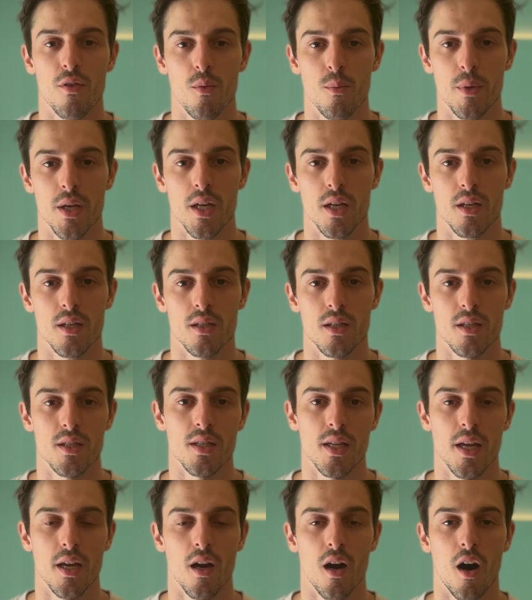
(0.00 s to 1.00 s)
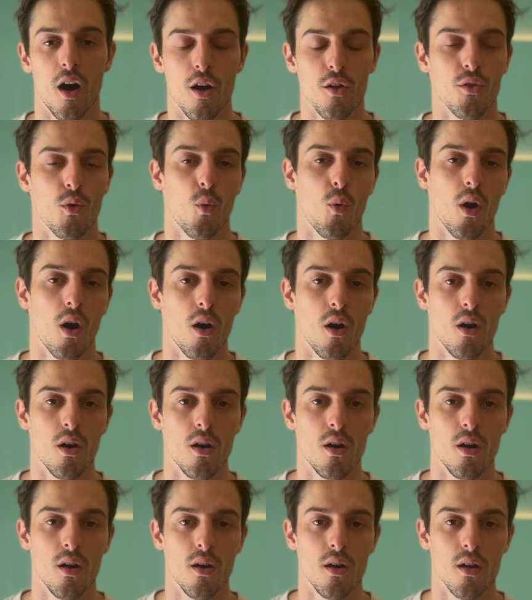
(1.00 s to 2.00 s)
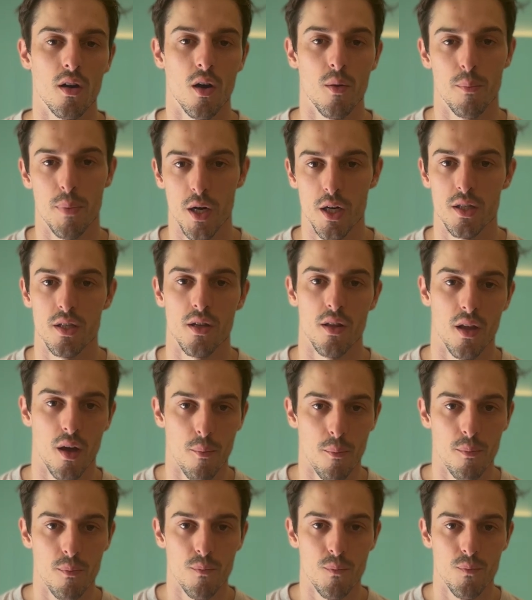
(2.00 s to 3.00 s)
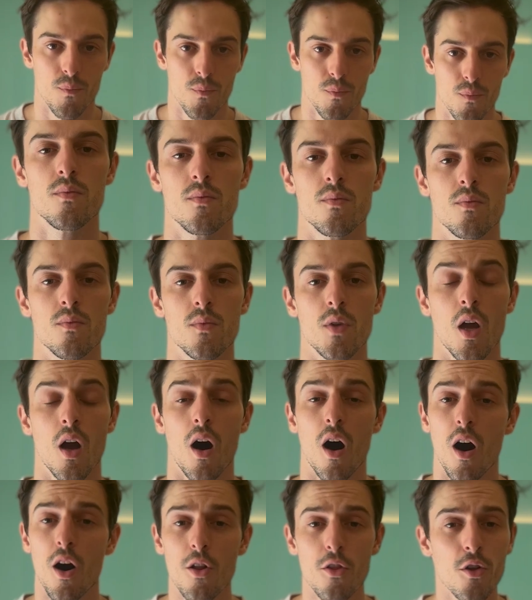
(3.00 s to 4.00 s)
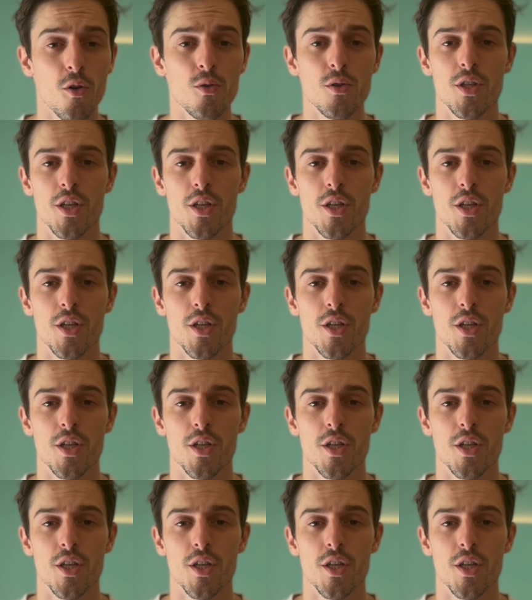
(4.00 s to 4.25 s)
me to stay on the wall compared to them. All those